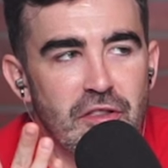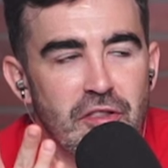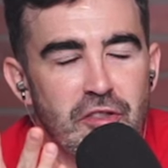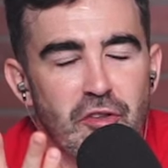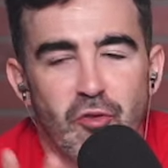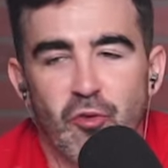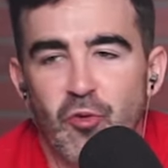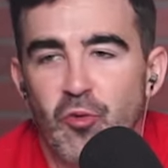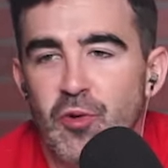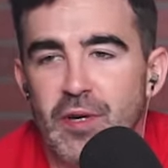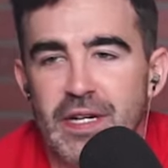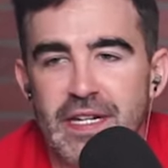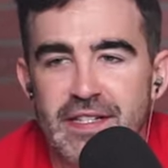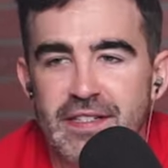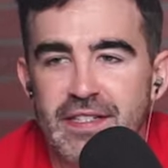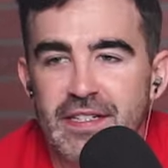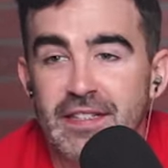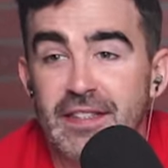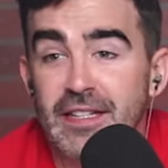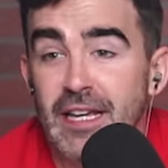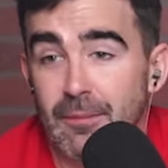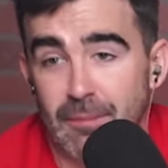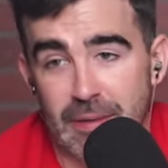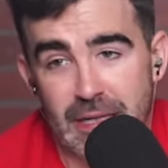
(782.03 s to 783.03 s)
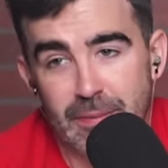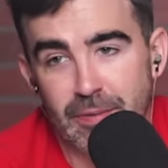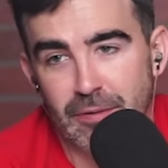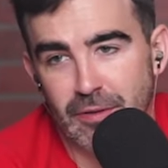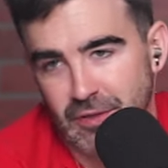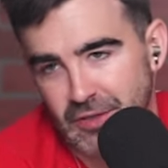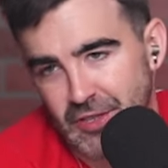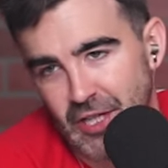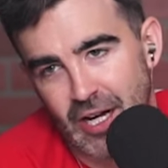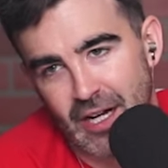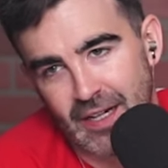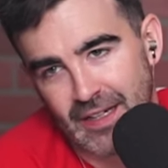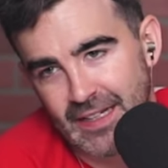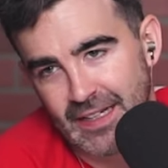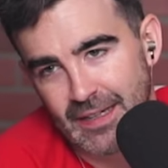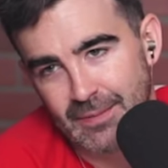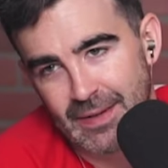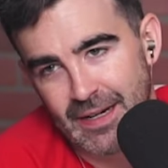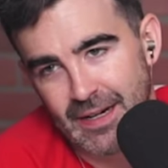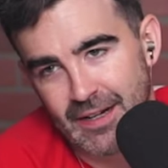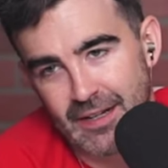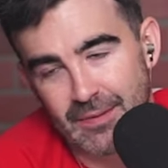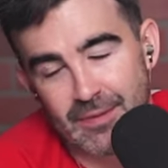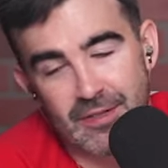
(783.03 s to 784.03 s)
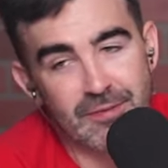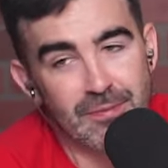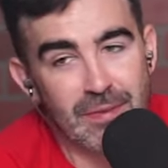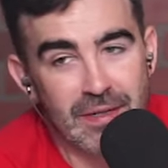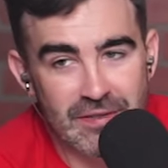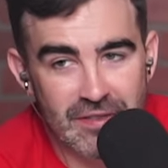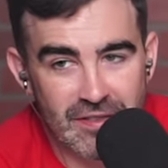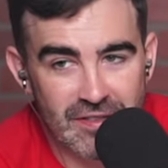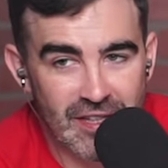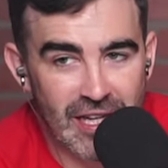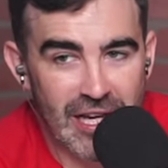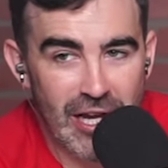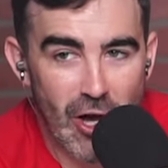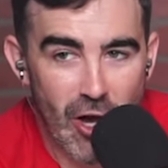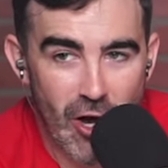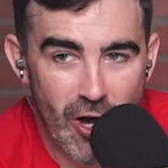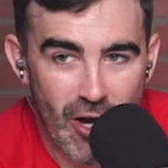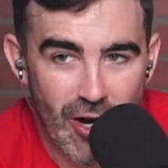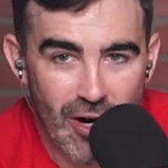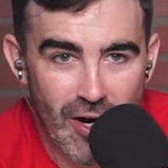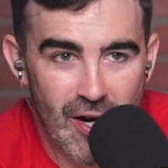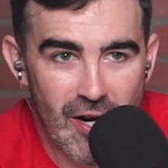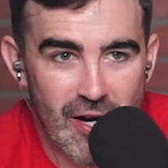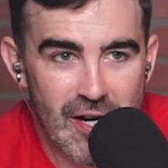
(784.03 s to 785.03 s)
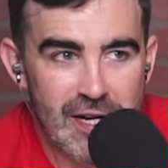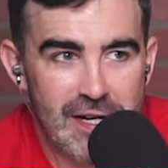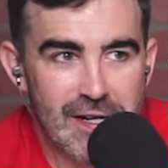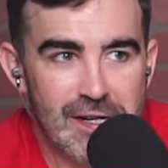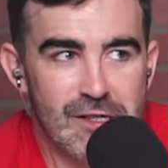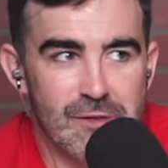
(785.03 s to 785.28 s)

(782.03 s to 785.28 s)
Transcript: the reason that people are talking about him as much as they are